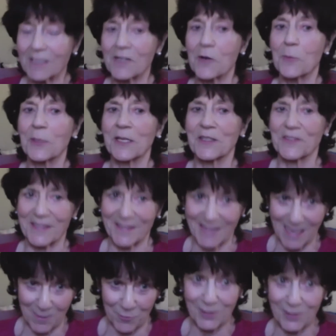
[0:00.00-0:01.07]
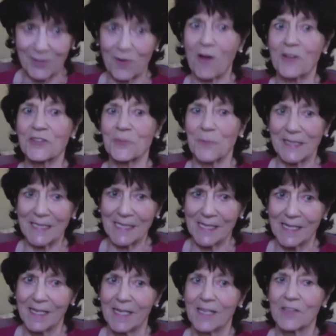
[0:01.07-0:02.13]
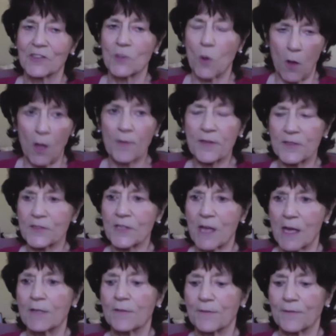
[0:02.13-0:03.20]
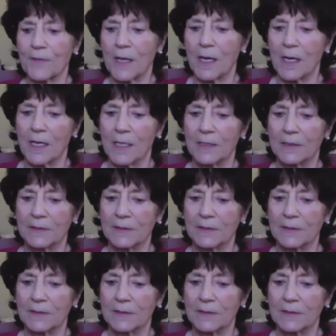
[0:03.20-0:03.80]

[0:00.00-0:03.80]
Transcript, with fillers: know because that would cost money so all this kind of uh,